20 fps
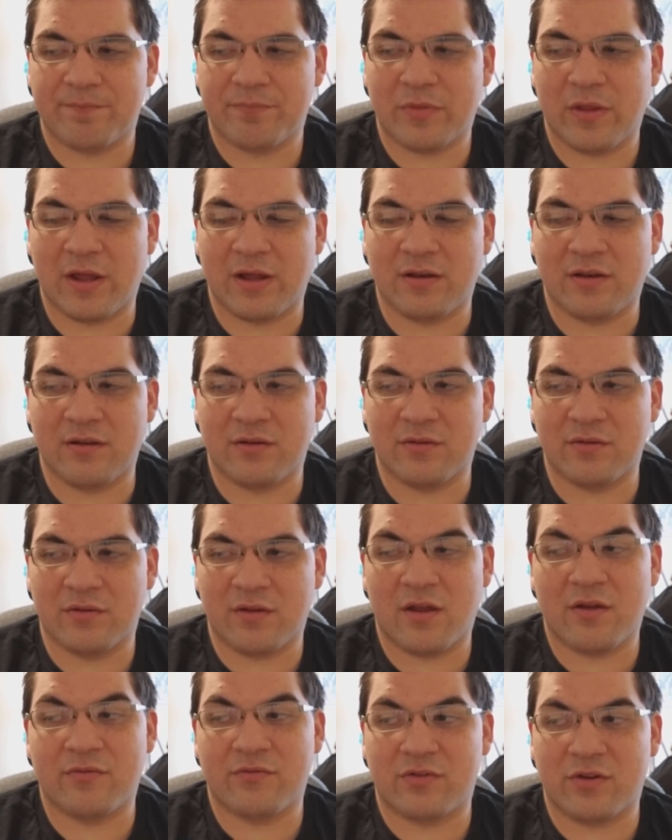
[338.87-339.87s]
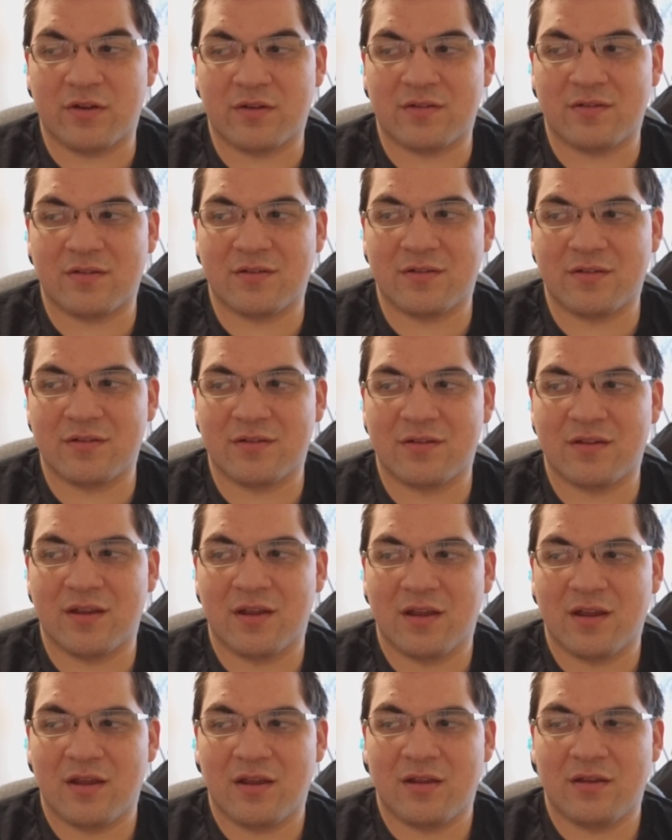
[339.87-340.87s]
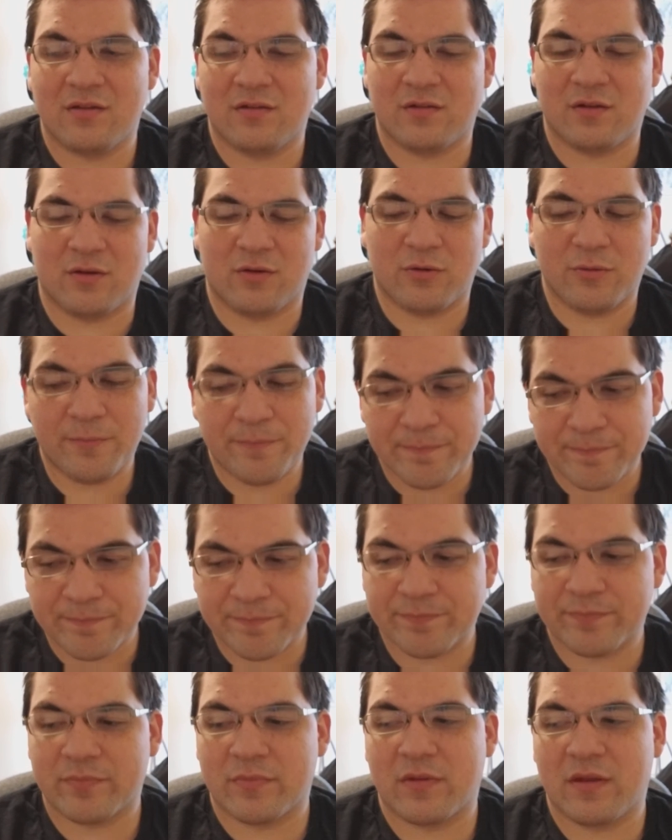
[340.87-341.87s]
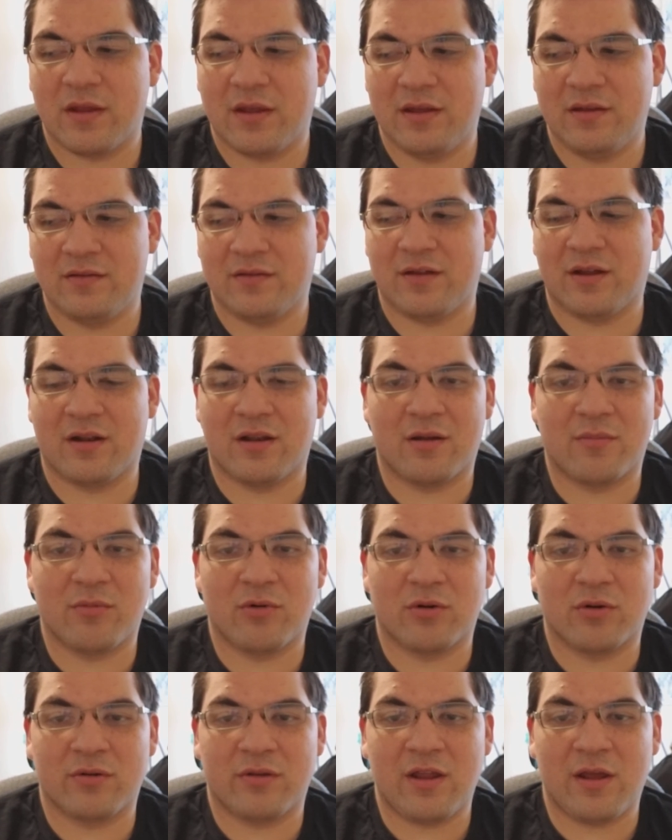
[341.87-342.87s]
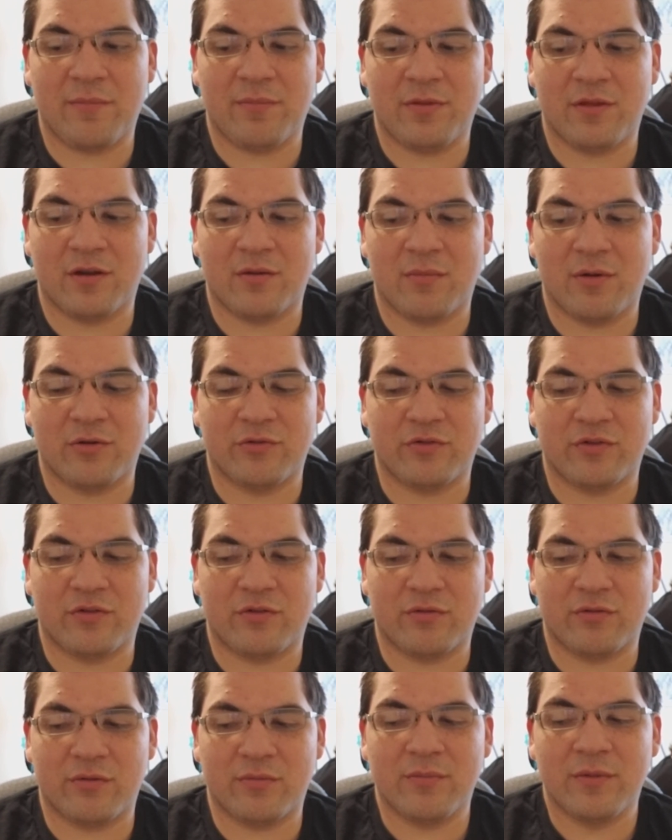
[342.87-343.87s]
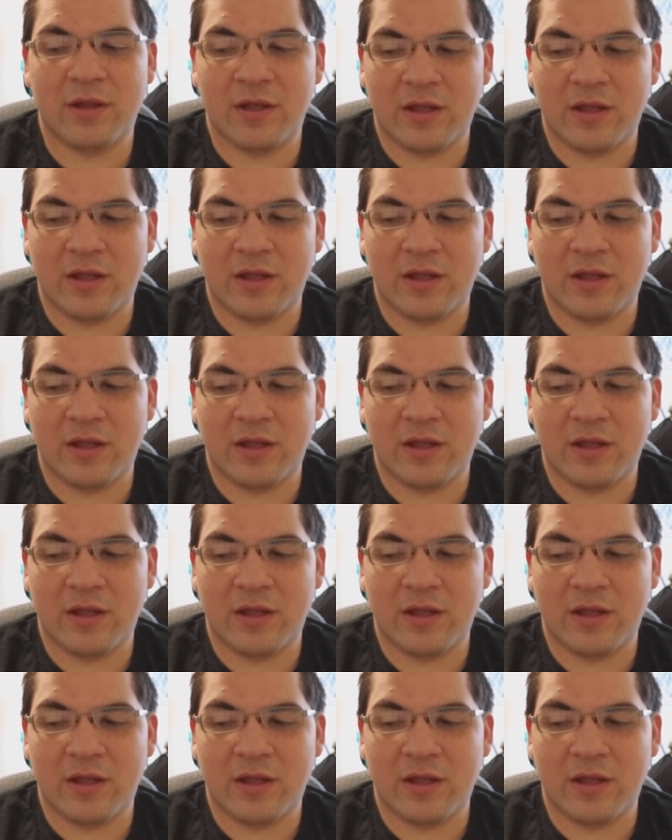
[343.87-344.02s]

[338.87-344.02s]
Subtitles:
ideals of justice. So he's got a lot more depth and emotion to him.